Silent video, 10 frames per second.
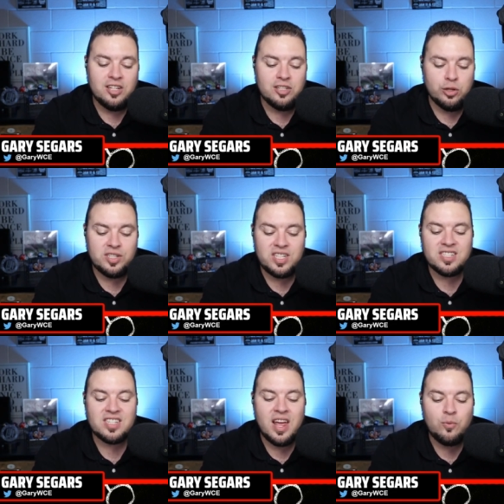two
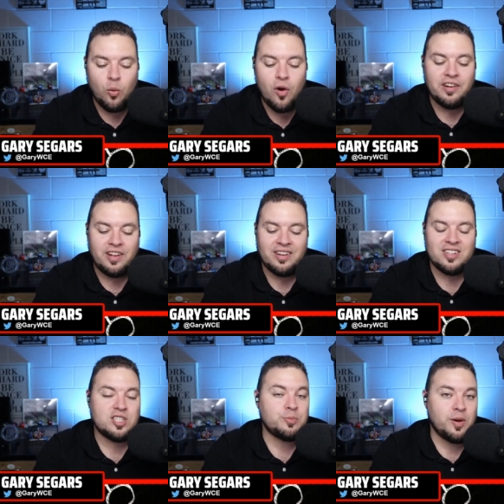six and one
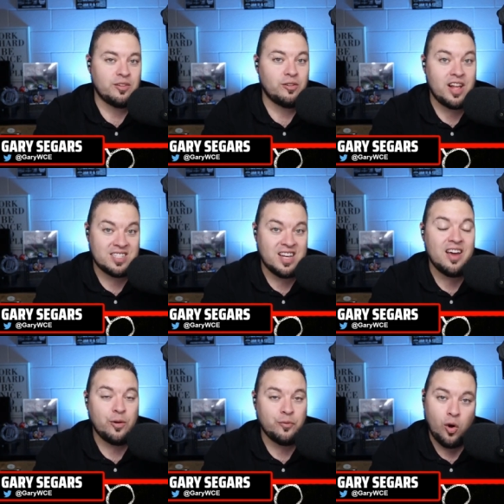against the spread in their last
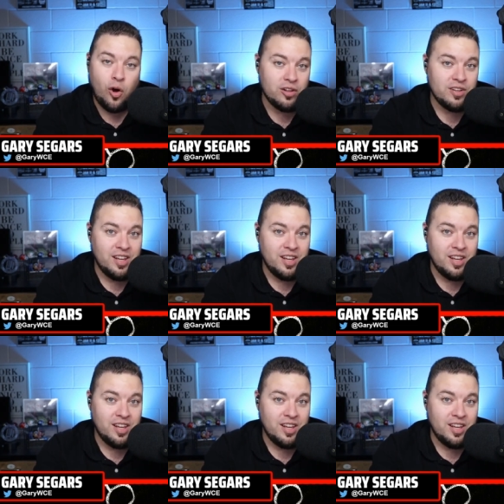nine overall.